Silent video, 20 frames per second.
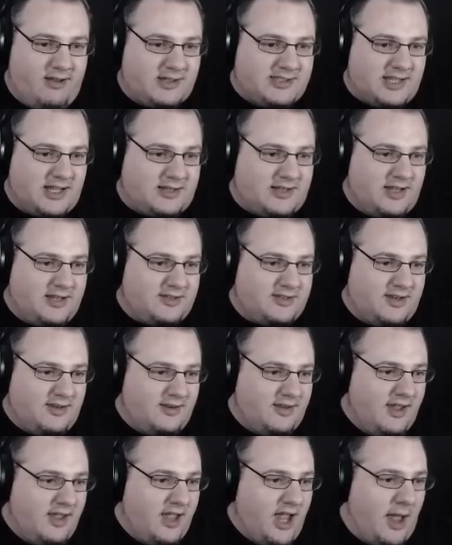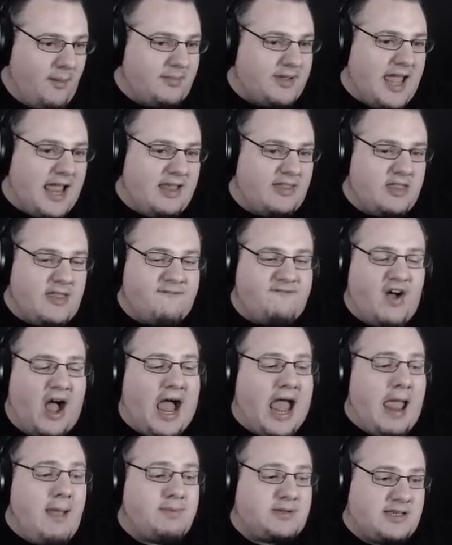it looks like London. I'm getting the
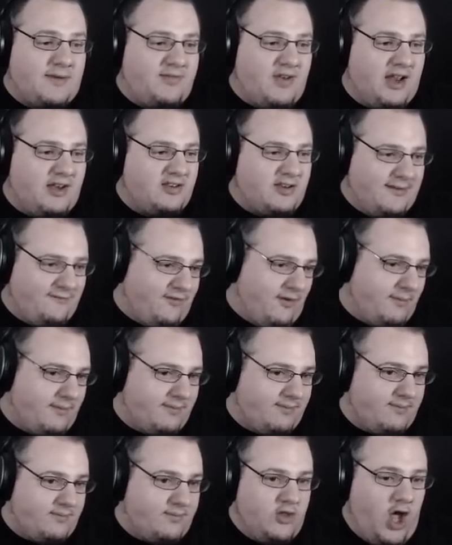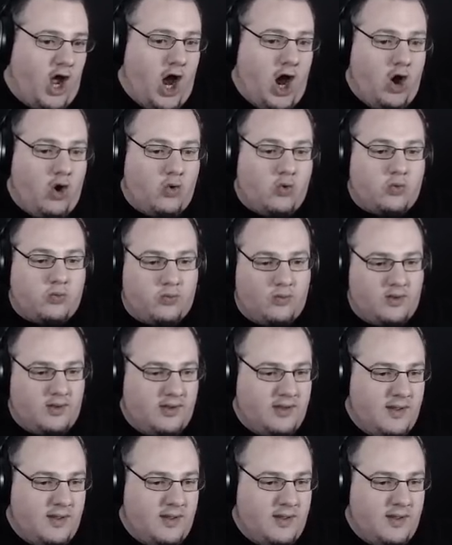vibes of London from... No!